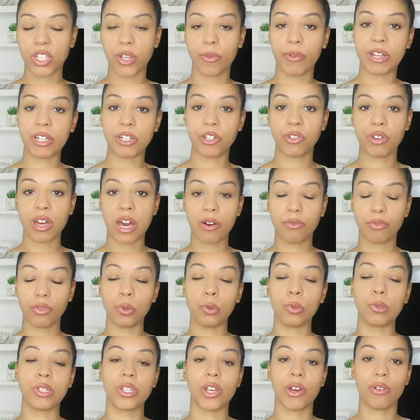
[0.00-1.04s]
So, I do have
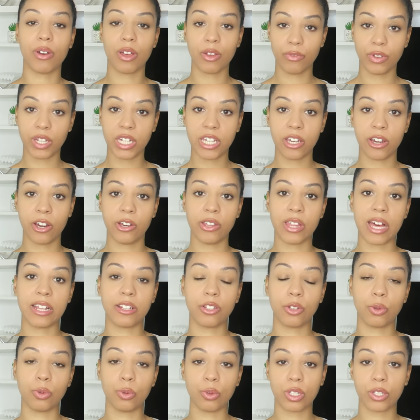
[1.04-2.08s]
also a video
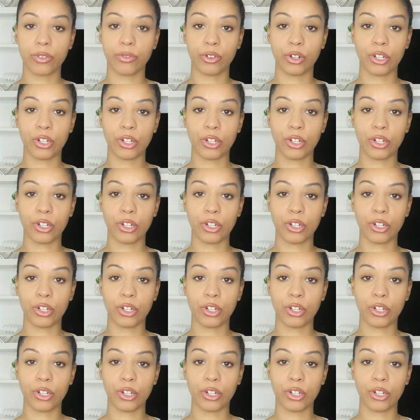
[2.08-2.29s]
that talks